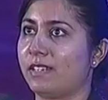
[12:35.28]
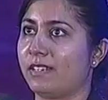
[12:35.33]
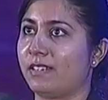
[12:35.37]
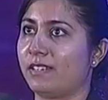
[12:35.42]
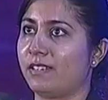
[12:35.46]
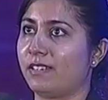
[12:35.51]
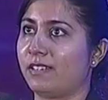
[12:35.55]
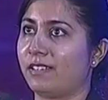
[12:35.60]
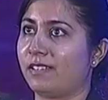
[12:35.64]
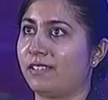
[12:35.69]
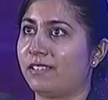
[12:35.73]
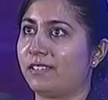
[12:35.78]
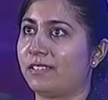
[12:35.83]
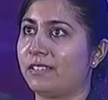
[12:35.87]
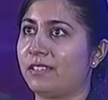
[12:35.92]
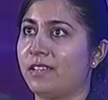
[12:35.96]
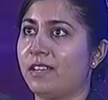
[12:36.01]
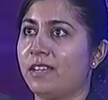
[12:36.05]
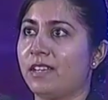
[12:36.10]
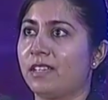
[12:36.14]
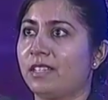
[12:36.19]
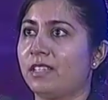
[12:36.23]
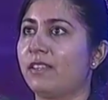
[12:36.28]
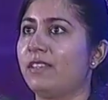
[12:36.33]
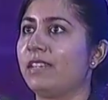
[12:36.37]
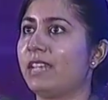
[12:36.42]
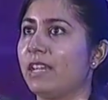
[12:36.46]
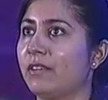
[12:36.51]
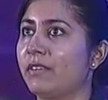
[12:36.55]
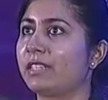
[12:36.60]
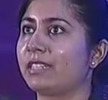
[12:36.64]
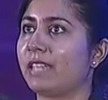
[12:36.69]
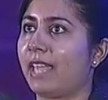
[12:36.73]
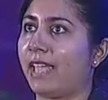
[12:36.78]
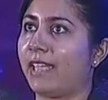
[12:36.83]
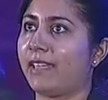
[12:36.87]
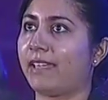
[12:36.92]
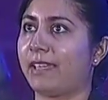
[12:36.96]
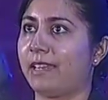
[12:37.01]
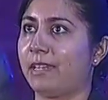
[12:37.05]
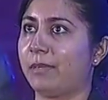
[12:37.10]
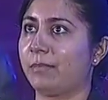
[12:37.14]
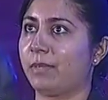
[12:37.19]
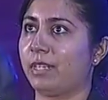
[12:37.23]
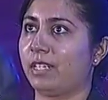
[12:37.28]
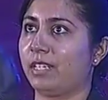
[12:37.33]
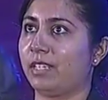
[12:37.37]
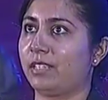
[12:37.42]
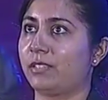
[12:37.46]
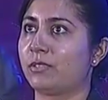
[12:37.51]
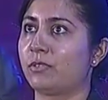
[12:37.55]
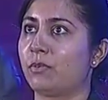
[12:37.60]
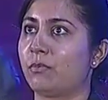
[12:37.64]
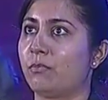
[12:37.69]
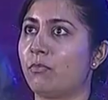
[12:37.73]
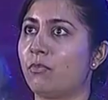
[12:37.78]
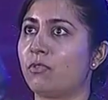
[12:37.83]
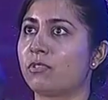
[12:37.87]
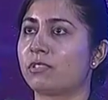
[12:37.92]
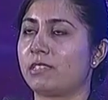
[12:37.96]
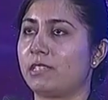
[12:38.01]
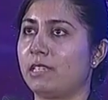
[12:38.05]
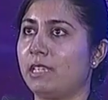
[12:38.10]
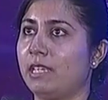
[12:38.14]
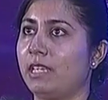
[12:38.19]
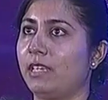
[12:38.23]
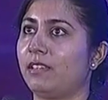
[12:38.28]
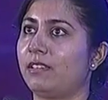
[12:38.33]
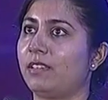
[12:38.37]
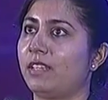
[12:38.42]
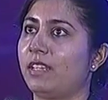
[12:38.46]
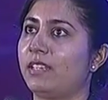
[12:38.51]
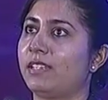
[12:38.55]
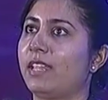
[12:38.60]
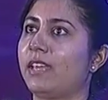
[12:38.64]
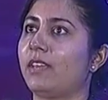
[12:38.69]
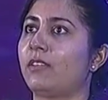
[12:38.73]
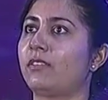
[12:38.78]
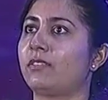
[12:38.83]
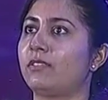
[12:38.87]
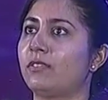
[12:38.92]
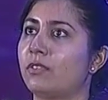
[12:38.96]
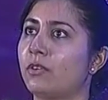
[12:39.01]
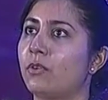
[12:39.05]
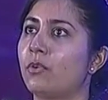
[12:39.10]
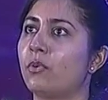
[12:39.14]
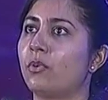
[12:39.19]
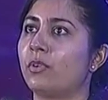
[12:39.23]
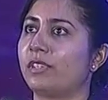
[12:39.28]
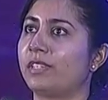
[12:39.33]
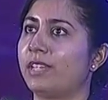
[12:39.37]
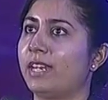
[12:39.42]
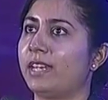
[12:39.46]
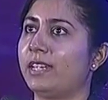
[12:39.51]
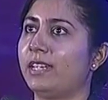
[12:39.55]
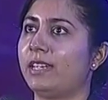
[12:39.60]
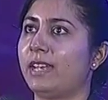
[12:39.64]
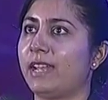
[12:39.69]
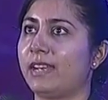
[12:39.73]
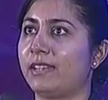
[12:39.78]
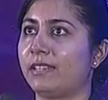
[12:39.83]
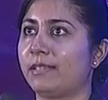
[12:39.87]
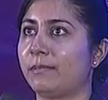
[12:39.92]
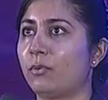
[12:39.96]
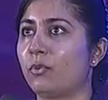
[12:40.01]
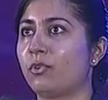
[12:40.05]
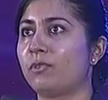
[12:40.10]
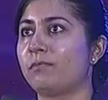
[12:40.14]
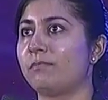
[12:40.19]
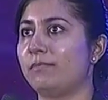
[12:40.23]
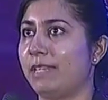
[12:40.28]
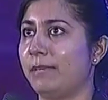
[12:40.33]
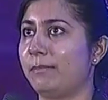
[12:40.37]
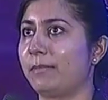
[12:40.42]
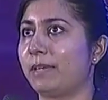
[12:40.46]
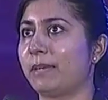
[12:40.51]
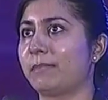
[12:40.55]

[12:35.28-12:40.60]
and they will never thank anybody. So mostly they take the whole credit and the whole blame